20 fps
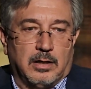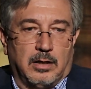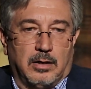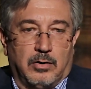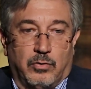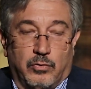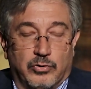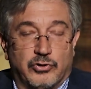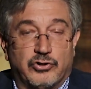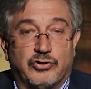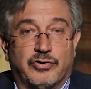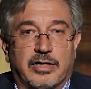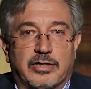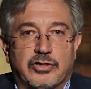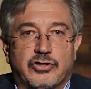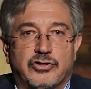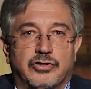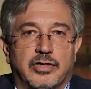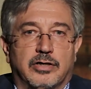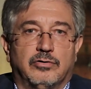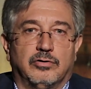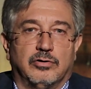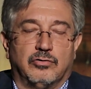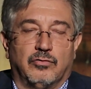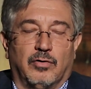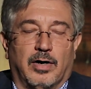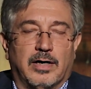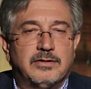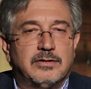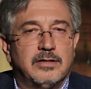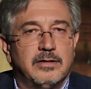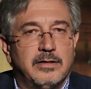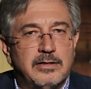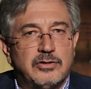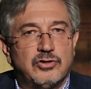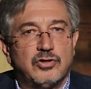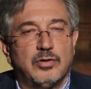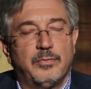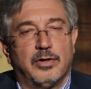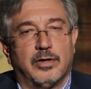or transgendered rights, it
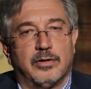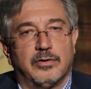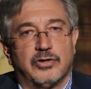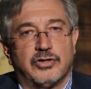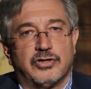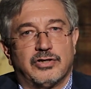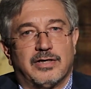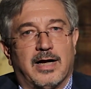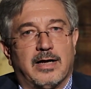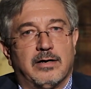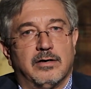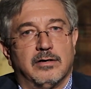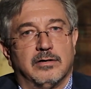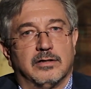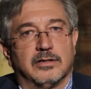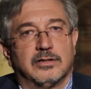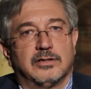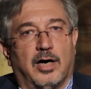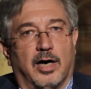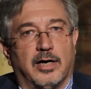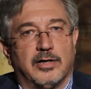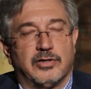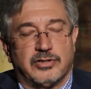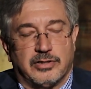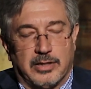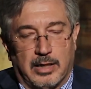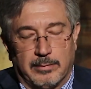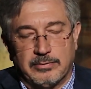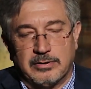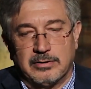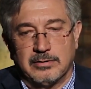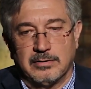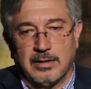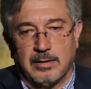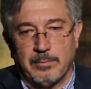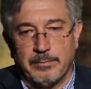needs to be understood in this concept,